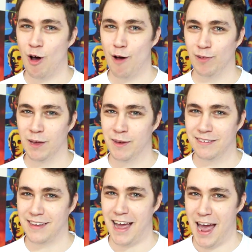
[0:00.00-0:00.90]
off
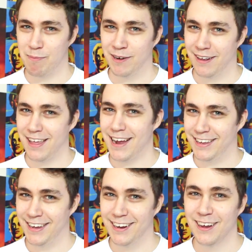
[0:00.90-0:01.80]
limits to happen to that
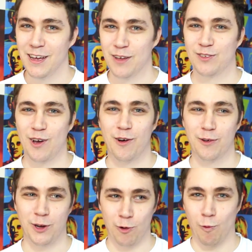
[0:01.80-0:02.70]
kid, so
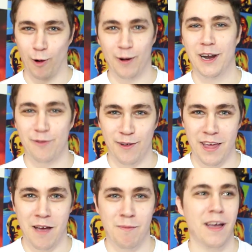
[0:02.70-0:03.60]
you're worried for
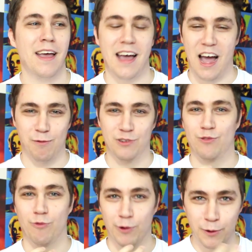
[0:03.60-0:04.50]
them. I was
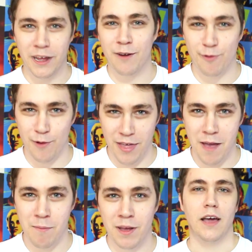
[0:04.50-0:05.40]
rooting for
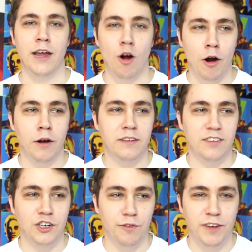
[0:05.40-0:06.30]
them. And Art is
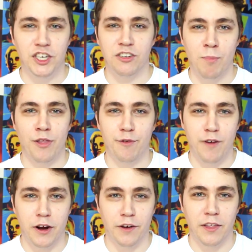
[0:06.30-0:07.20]
such a vicious
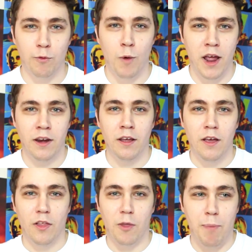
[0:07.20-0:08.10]
motherfucker that when
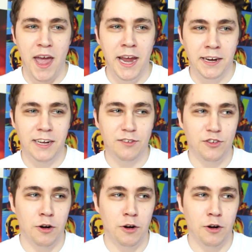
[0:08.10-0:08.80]
the pain gets